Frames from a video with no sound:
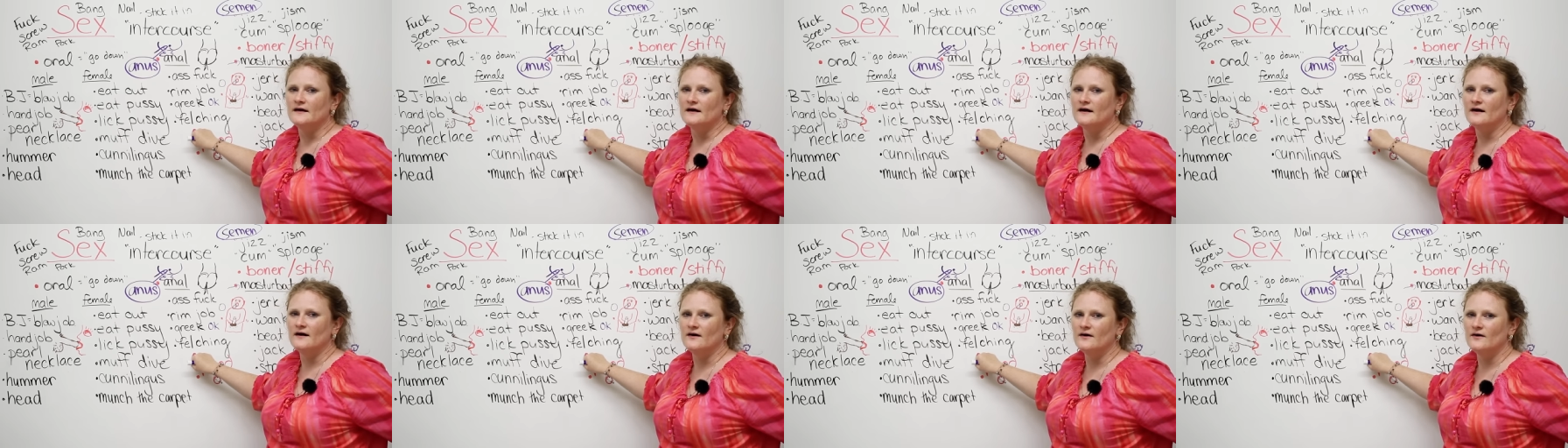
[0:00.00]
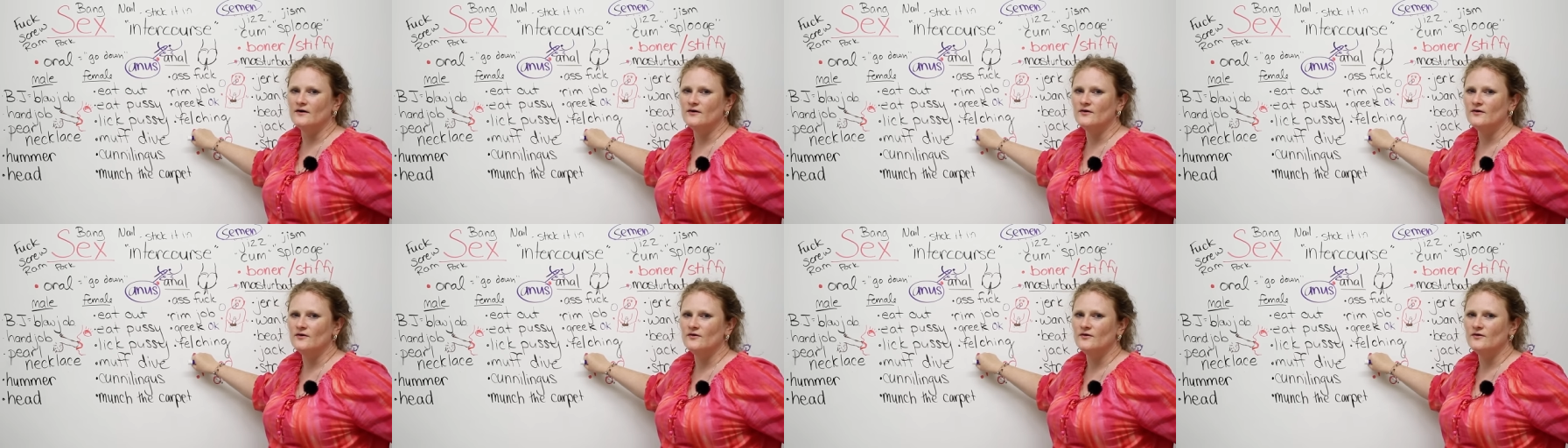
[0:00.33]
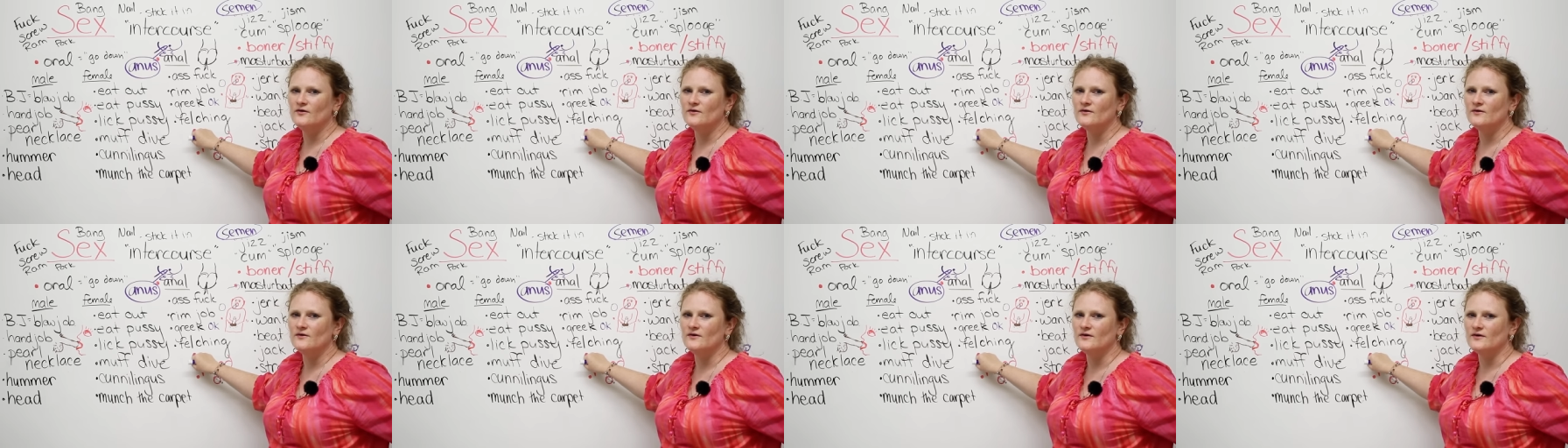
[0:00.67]

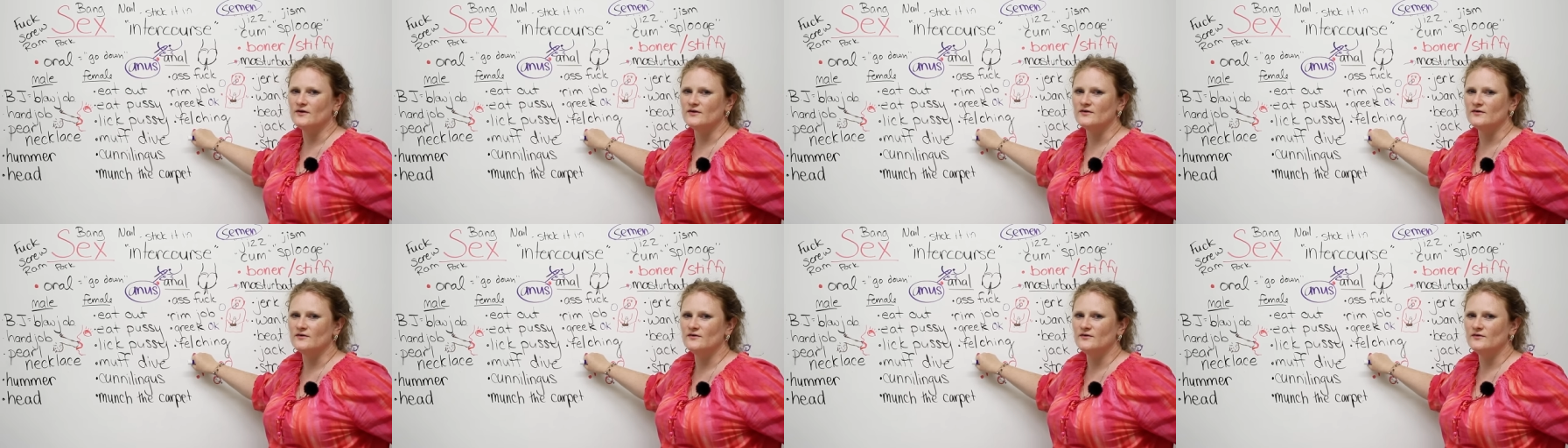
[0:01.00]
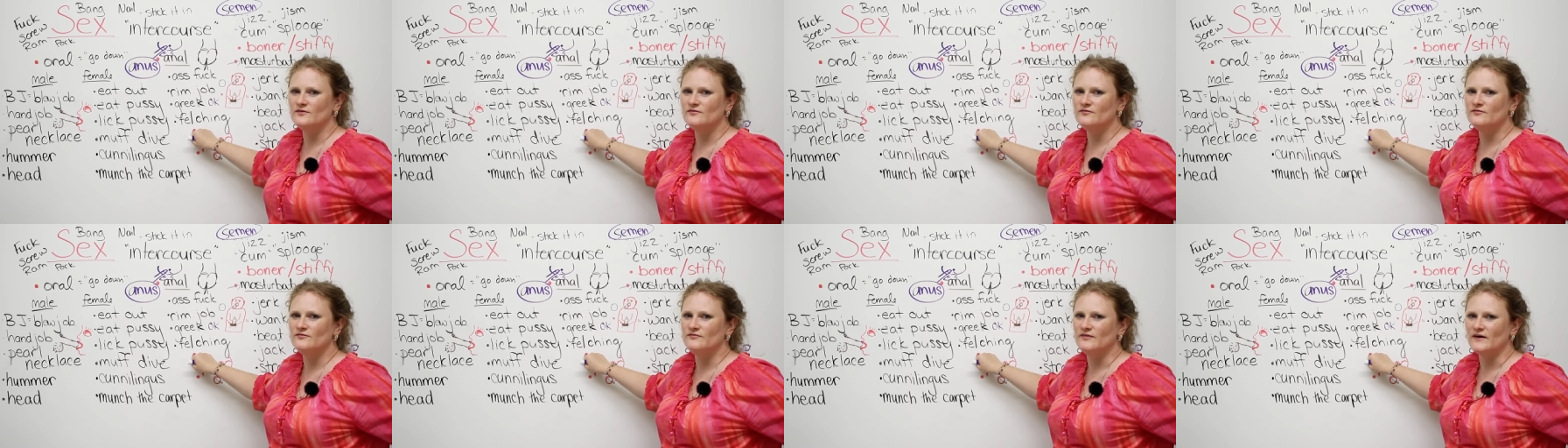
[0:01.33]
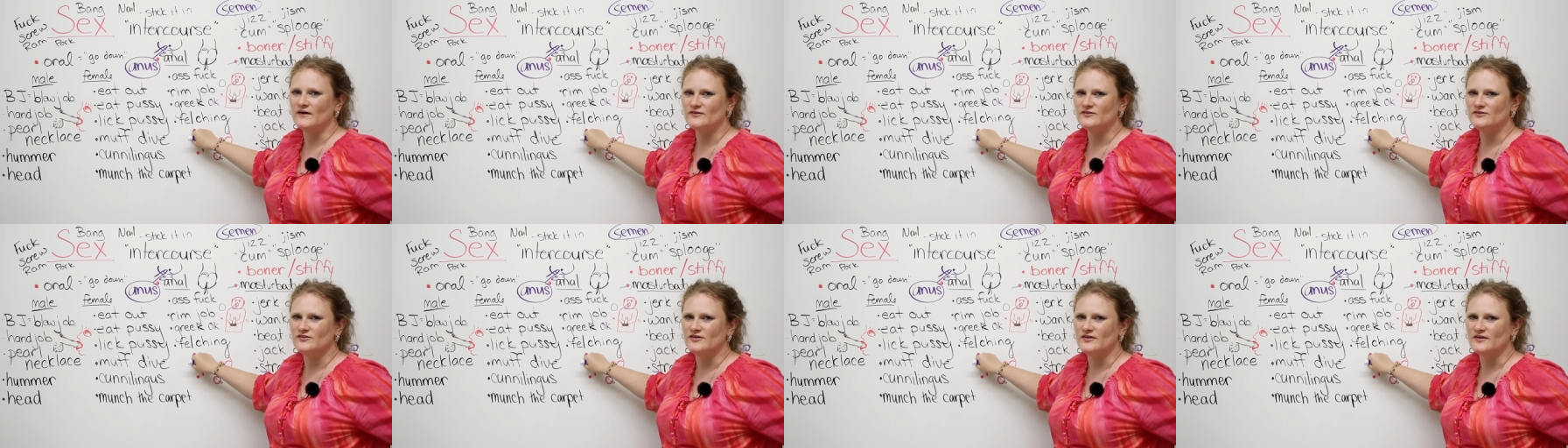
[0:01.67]
Oh, good old
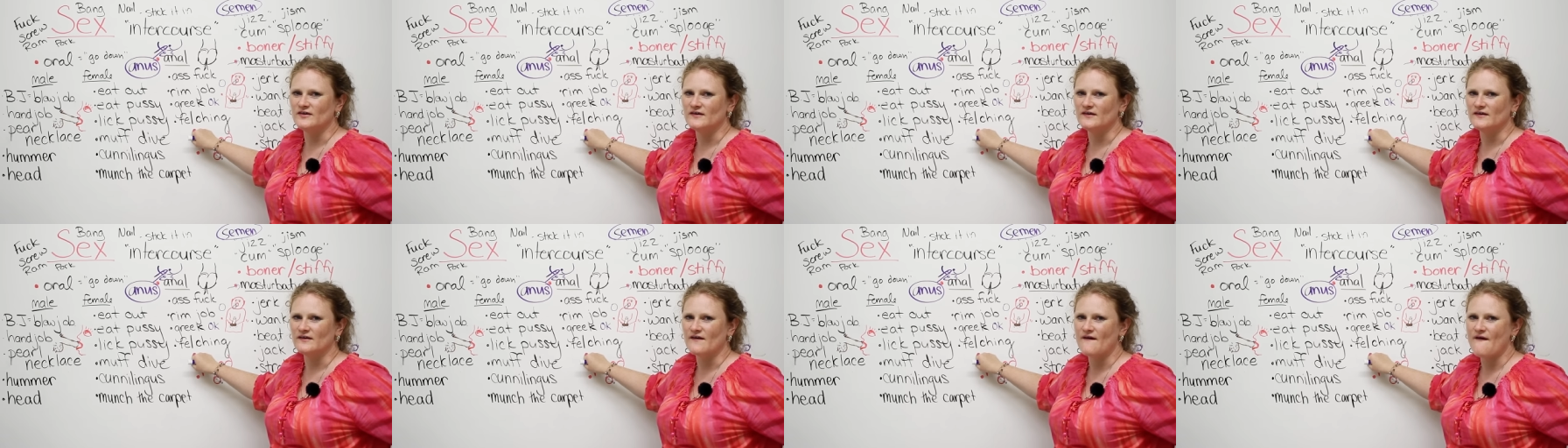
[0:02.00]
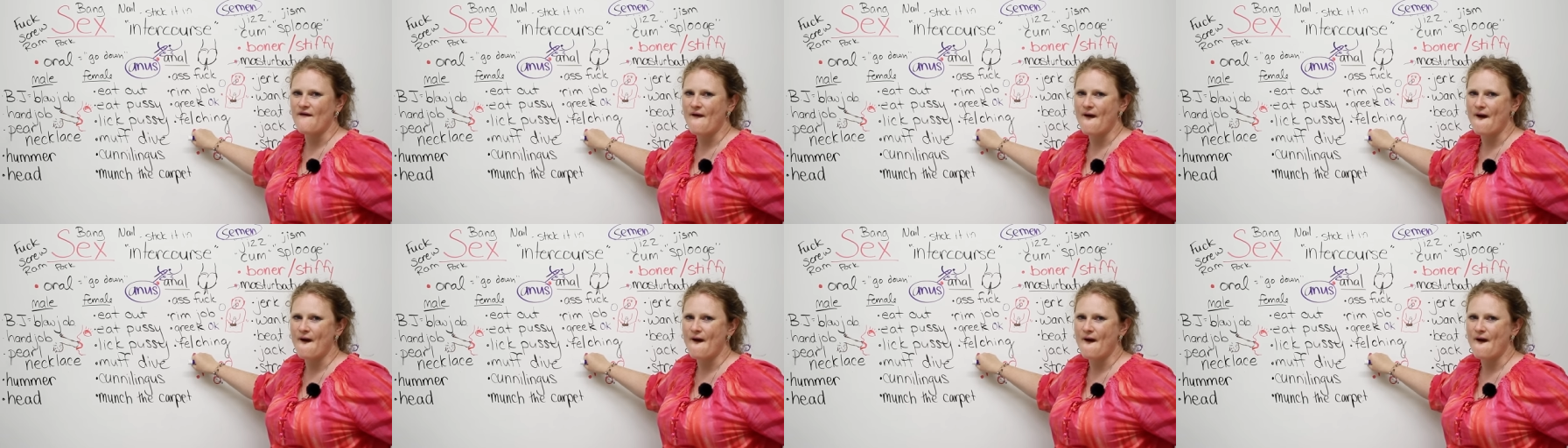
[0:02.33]
felching.